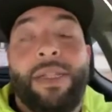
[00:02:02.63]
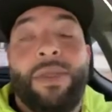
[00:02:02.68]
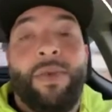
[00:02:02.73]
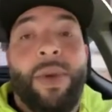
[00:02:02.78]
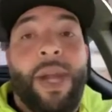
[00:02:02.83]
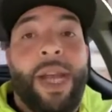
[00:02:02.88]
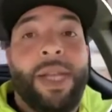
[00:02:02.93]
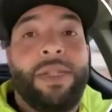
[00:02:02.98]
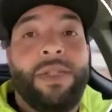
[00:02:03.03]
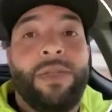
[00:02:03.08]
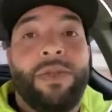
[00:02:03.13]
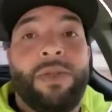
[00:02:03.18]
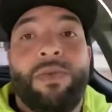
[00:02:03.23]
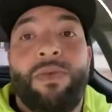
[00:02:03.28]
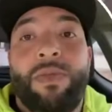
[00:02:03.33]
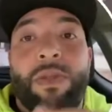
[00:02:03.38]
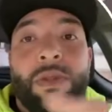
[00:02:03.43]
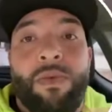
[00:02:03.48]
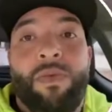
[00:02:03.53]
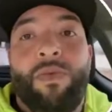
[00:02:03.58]
the way I saw it
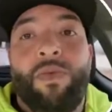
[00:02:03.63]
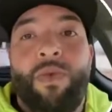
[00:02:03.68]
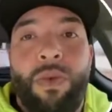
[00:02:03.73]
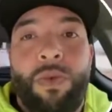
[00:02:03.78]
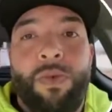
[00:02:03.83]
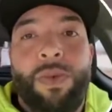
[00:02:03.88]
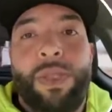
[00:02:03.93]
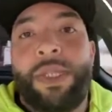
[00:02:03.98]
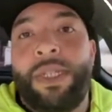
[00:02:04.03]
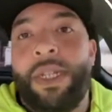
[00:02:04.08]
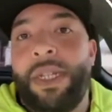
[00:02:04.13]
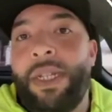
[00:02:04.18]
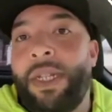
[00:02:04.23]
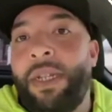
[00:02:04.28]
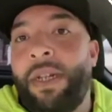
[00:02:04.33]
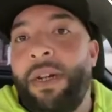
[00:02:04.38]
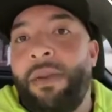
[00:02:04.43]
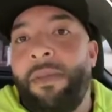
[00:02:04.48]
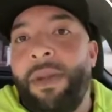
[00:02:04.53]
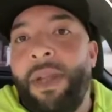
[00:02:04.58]
when we set it
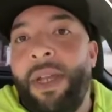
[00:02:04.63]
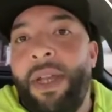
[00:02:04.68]
up.